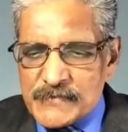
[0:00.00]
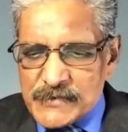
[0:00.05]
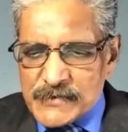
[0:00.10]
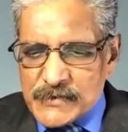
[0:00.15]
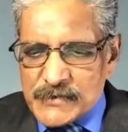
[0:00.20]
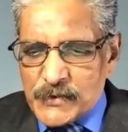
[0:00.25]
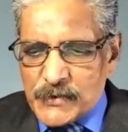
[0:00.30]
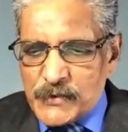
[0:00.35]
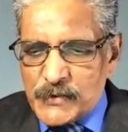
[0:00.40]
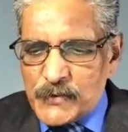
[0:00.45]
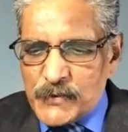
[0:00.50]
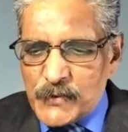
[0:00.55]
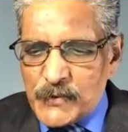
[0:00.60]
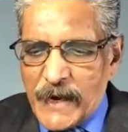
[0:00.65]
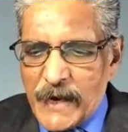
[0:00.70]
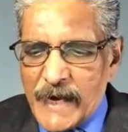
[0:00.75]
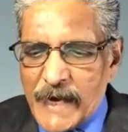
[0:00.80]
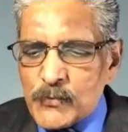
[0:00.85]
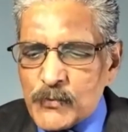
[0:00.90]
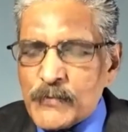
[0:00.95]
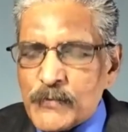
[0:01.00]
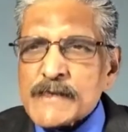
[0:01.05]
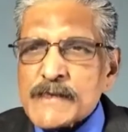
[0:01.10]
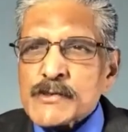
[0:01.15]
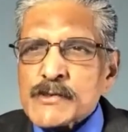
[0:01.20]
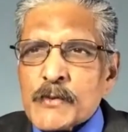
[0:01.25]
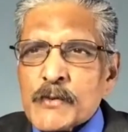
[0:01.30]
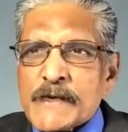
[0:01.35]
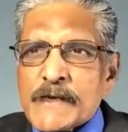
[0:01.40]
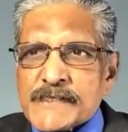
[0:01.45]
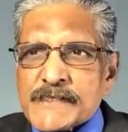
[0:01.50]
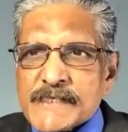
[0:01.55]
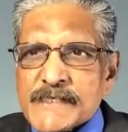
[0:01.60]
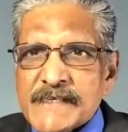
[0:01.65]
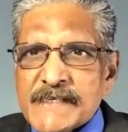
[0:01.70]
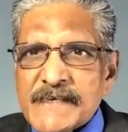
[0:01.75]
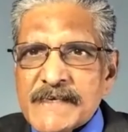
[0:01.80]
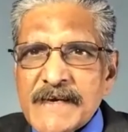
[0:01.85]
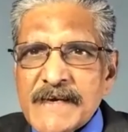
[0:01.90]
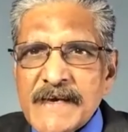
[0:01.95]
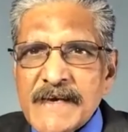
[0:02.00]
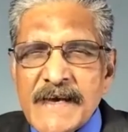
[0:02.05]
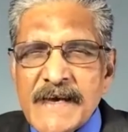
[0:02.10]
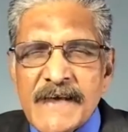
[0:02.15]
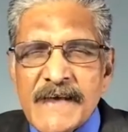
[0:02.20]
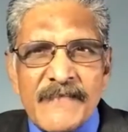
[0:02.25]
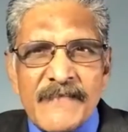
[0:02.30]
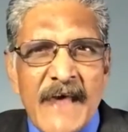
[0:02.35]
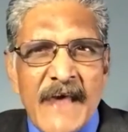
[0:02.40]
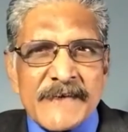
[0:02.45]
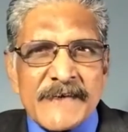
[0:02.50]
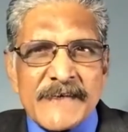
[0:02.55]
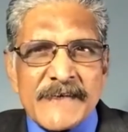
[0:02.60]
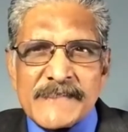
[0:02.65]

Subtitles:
2 and verse 20. That